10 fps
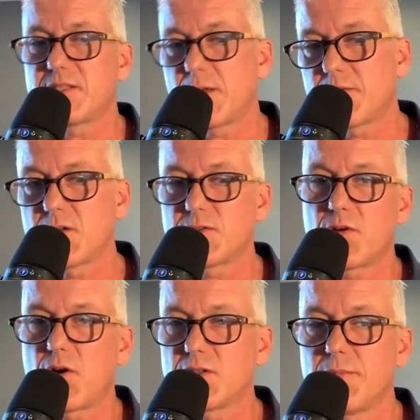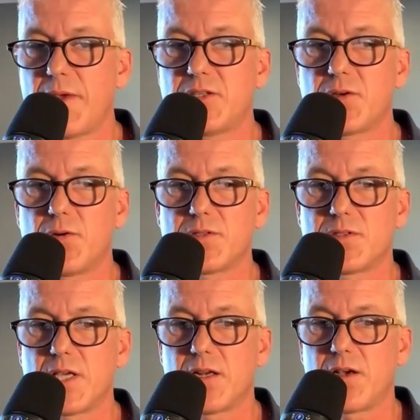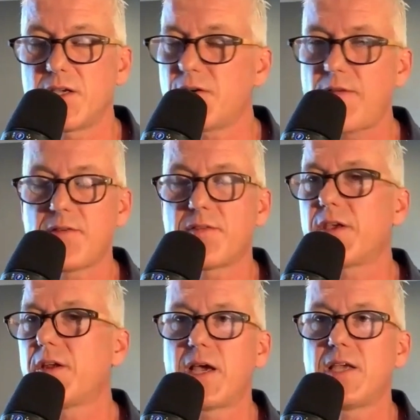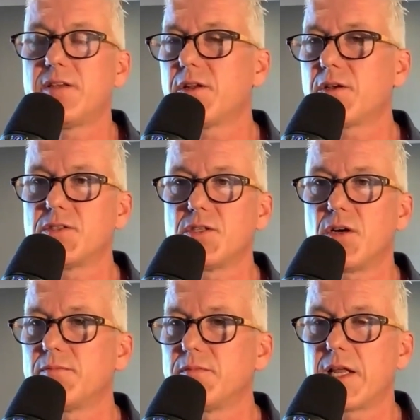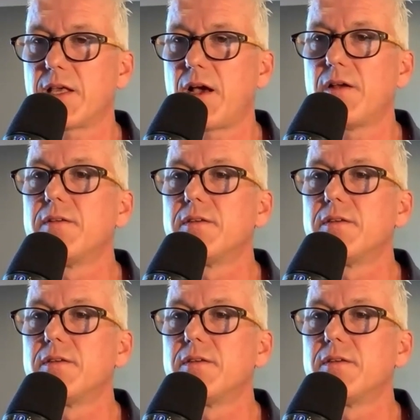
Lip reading: And sometimes when I've gone to mentors, they're like, "You're overthinking it, mate. You did a good job. Let it go."